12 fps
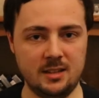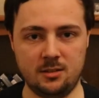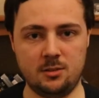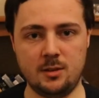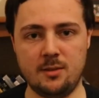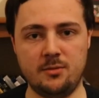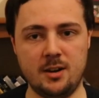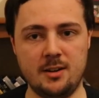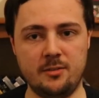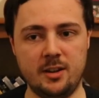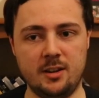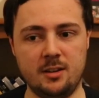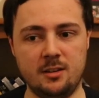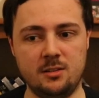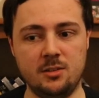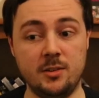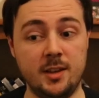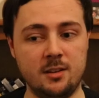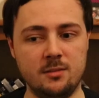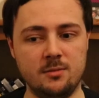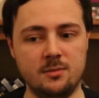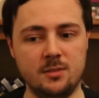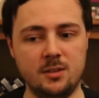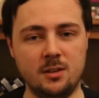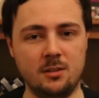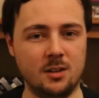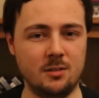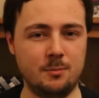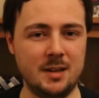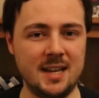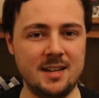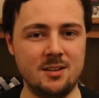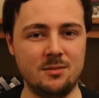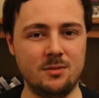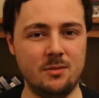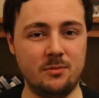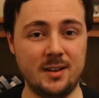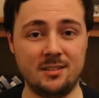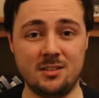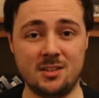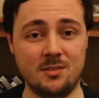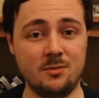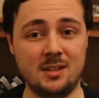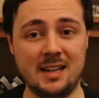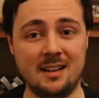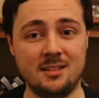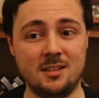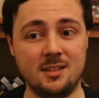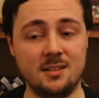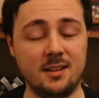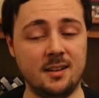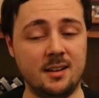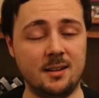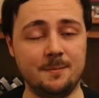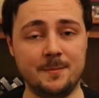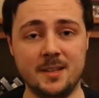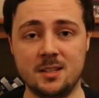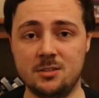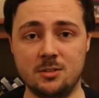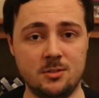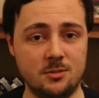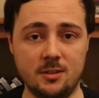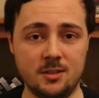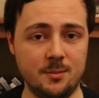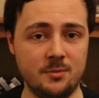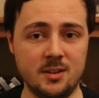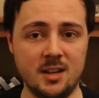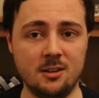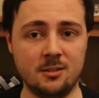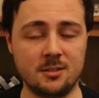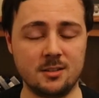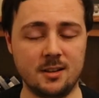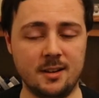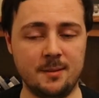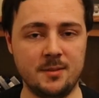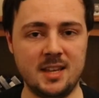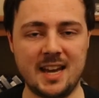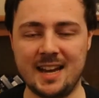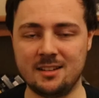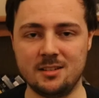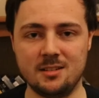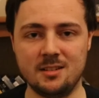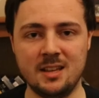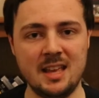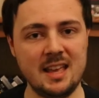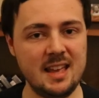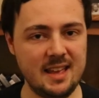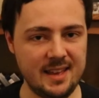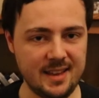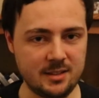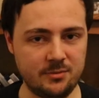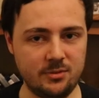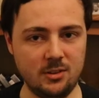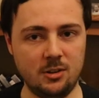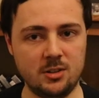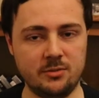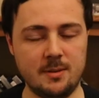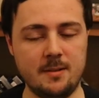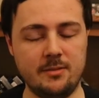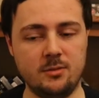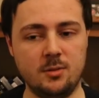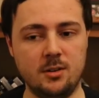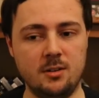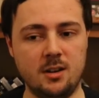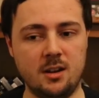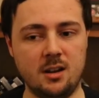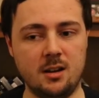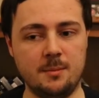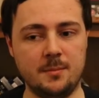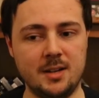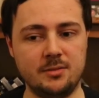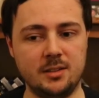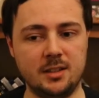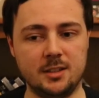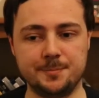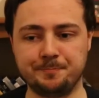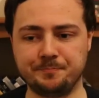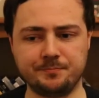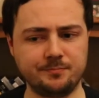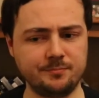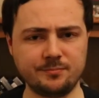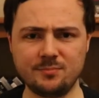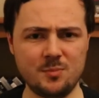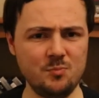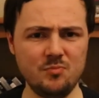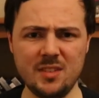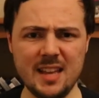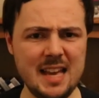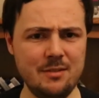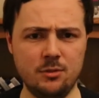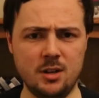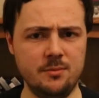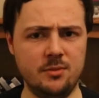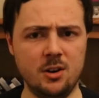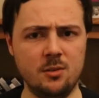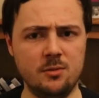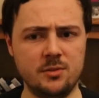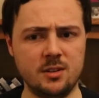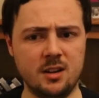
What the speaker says: to a very, very unique of, you know, kind of blend of the fantasy and reality. It's just truly something else. The acting is flawless from everyone. I think everyone involved,